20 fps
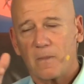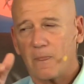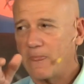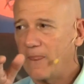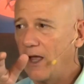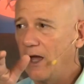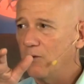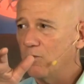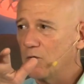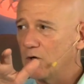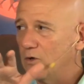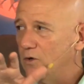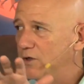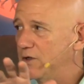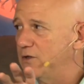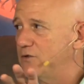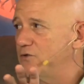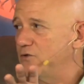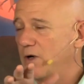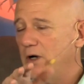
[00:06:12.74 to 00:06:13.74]
And we're going
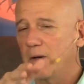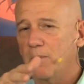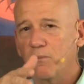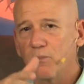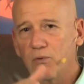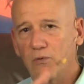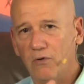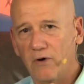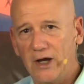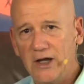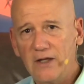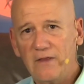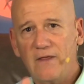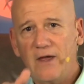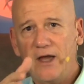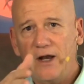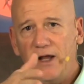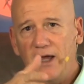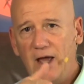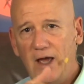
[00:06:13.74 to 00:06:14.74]
to try to break
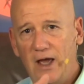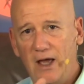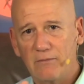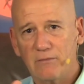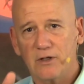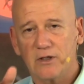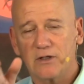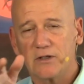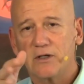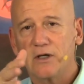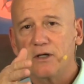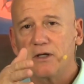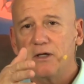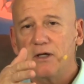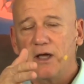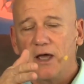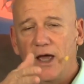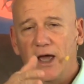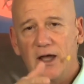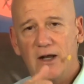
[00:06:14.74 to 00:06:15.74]
that habit
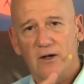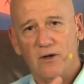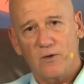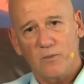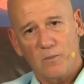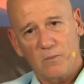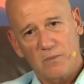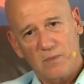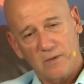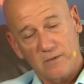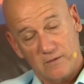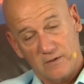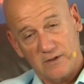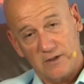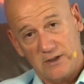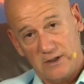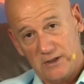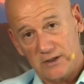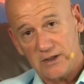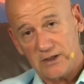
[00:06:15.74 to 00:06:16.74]
and
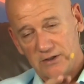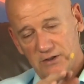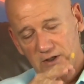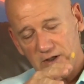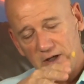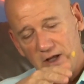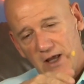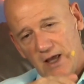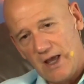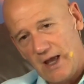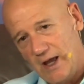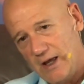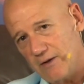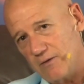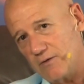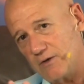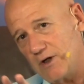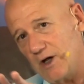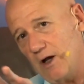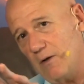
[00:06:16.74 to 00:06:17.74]
the addiction,
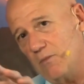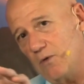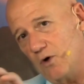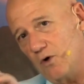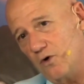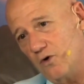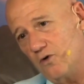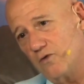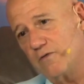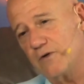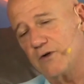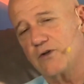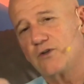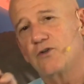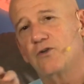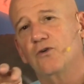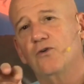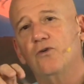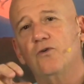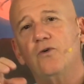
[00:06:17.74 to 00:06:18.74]
and come over
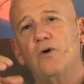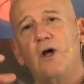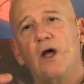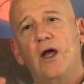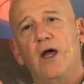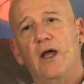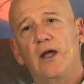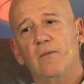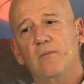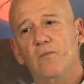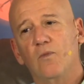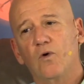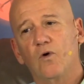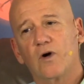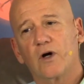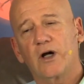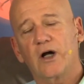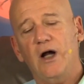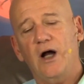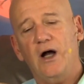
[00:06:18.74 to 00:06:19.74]
to a more
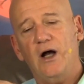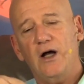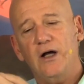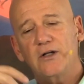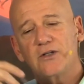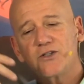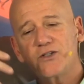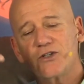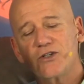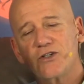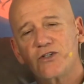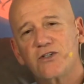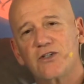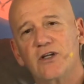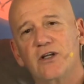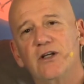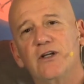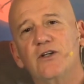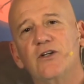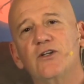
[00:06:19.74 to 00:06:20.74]
conscious
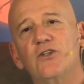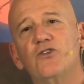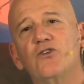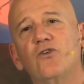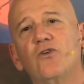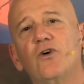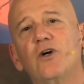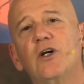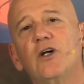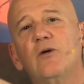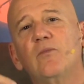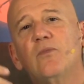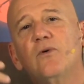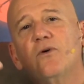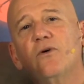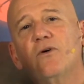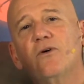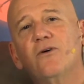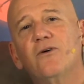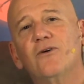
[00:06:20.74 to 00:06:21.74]
and
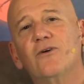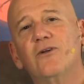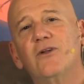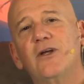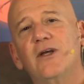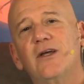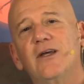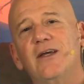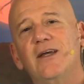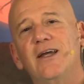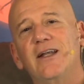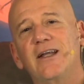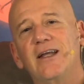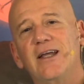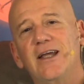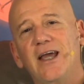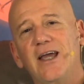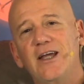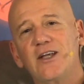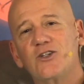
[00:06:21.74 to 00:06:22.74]
enjoyable
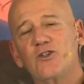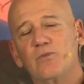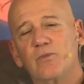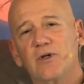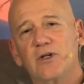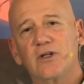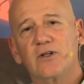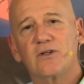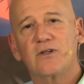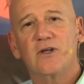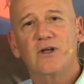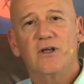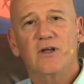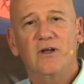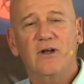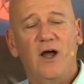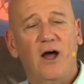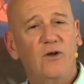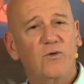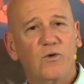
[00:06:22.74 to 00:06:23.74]
engagement,
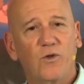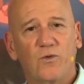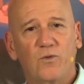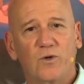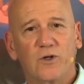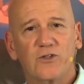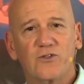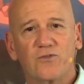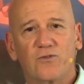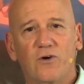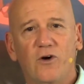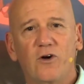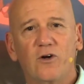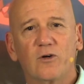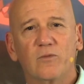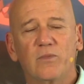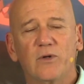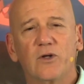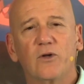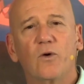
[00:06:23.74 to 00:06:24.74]
not with what's
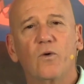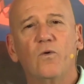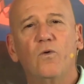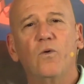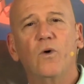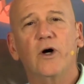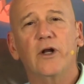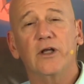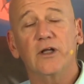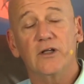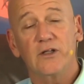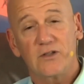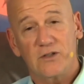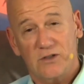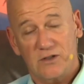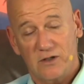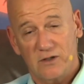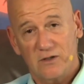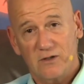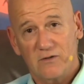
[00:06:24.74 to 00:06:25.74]
wrong, but what
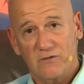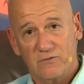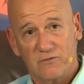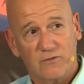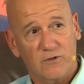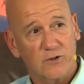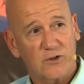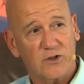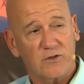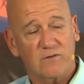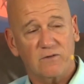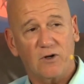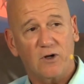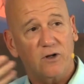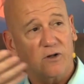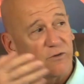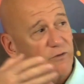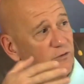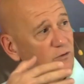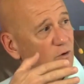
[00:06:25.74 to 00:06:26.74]
is, first of
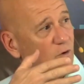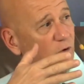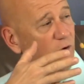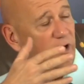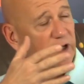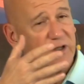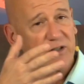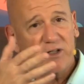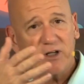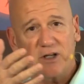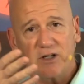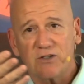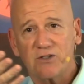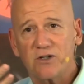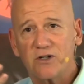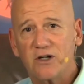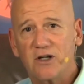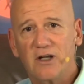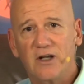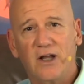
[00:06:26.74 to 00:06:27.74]
all, through
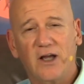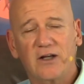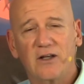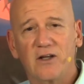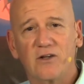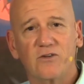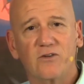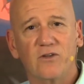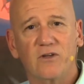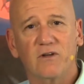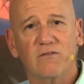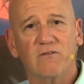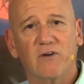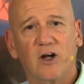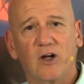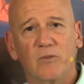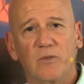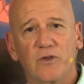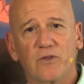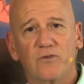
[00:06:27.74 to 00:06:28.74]
orientation, connecting to the
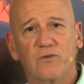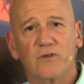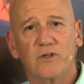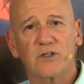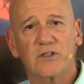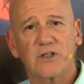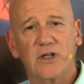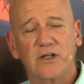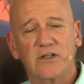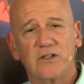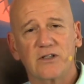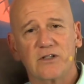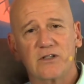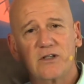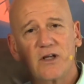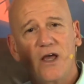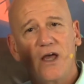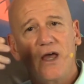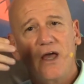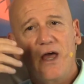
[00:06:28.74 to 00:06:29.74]
environment through the senses,
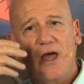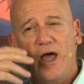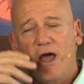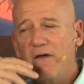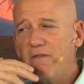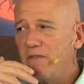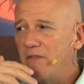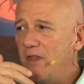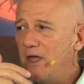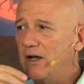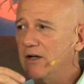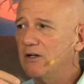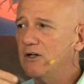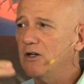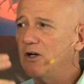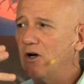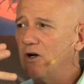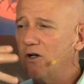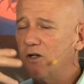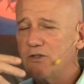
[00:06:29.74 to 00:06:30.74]
and then
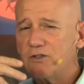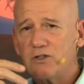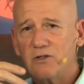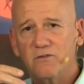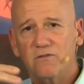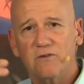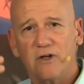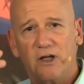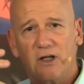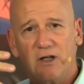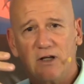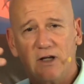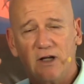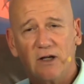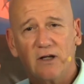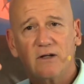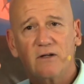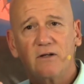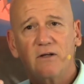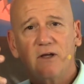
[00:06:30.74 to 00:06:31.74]

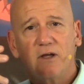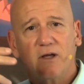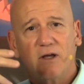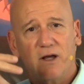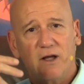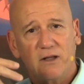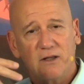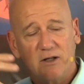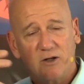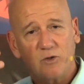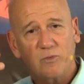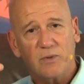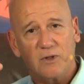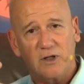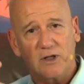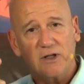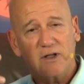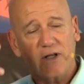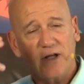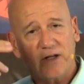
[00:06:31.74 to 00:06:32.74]
cultivating a little
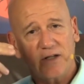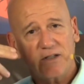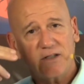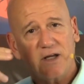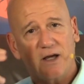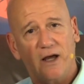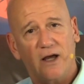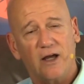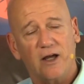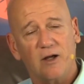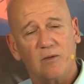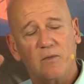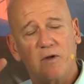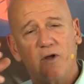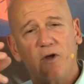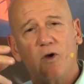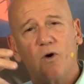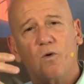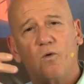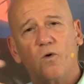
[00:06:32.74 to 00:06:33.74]
bit at a time
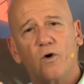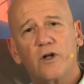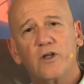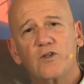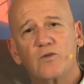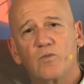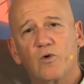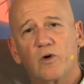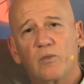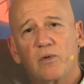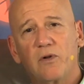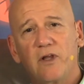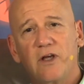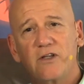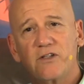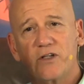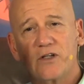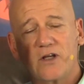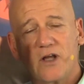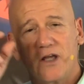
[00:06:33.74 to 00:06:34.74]
what is more
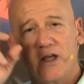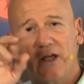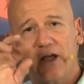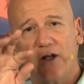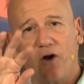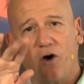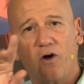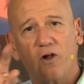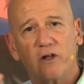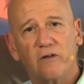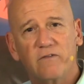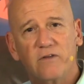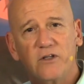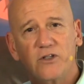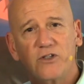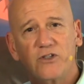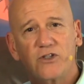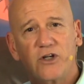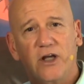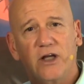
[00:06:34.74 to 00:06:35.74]
pleasant in all of
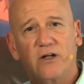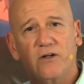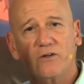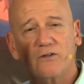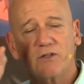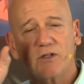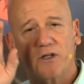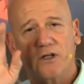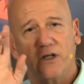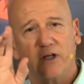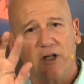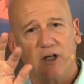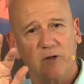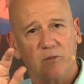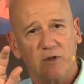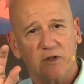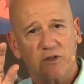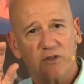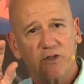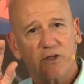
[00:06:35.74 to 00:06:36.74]
these channels:
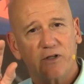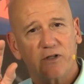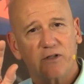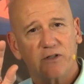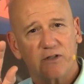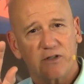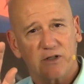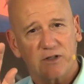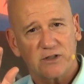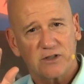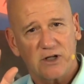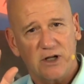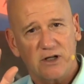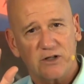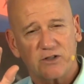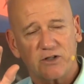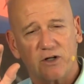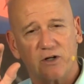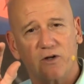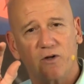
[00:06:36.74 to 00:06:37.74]
image,
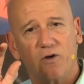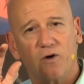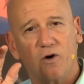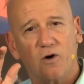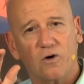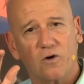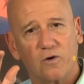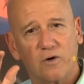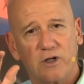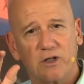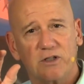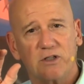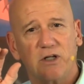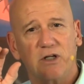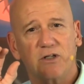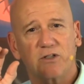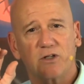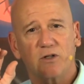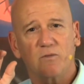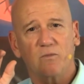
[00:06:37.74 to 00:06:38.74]
sensation,
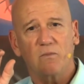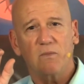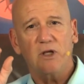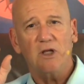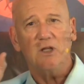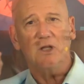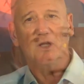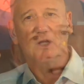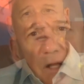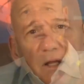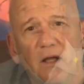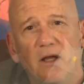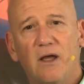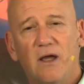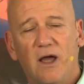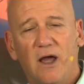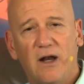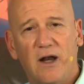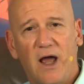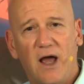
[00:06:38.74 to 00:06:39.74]
orientation, meaning,
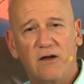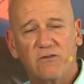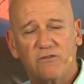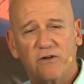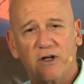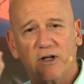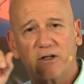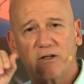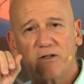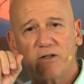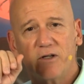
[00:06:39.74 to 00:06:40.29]
and affect.